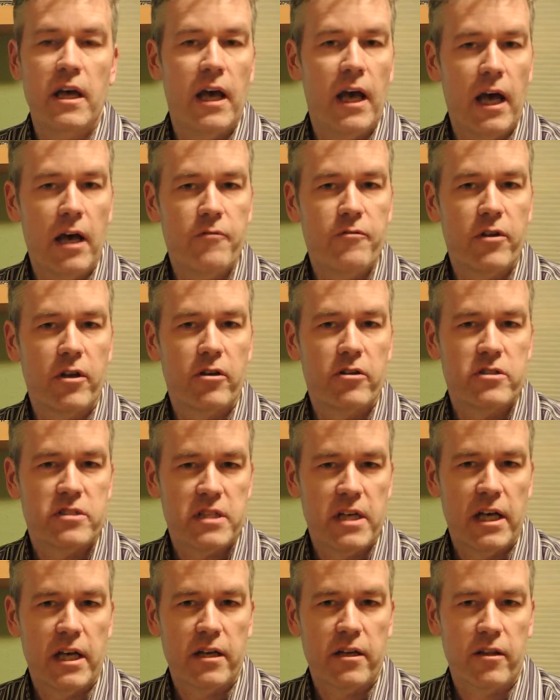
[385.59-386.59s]
Having your
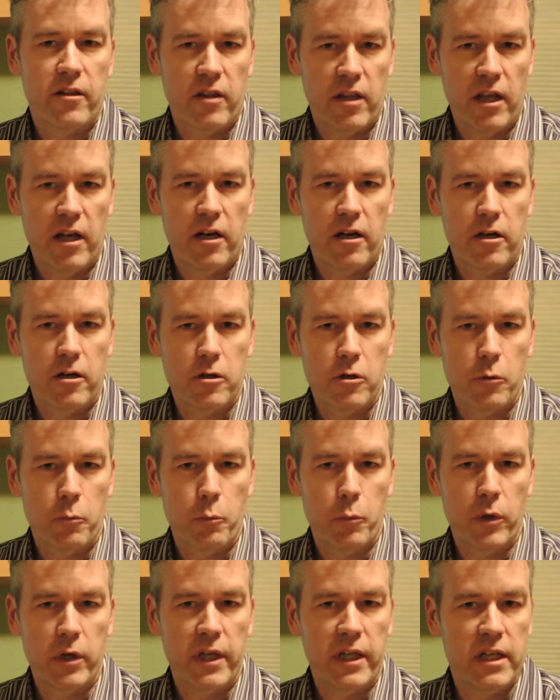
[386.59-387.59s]
data there
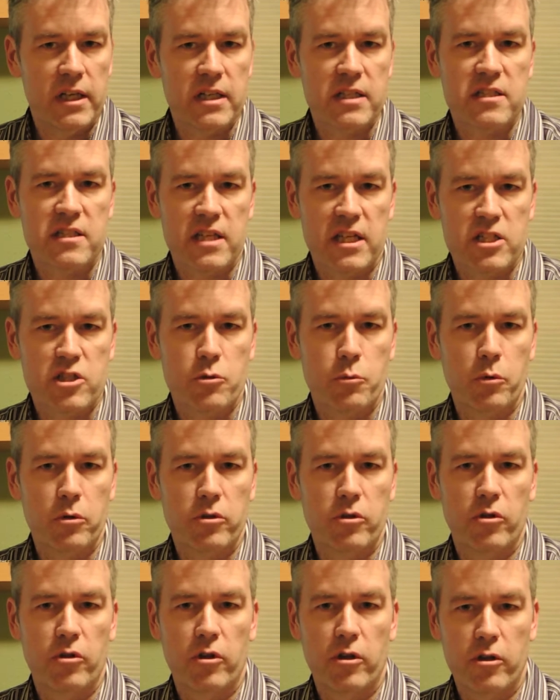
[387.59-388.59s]
but inaccessible
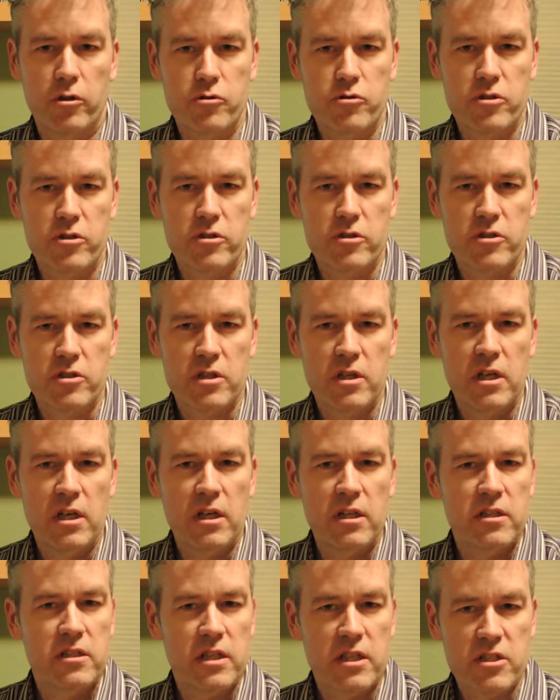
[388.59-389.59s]
to the users
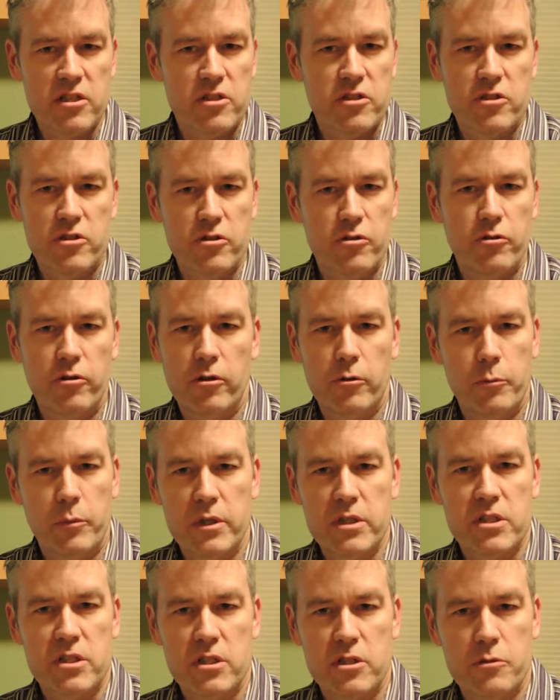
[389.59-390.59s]
doesn't do your
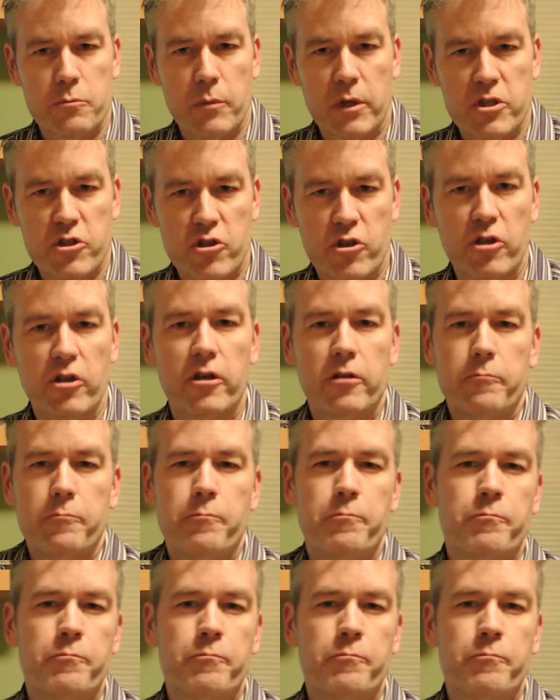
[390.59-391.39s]
business much good.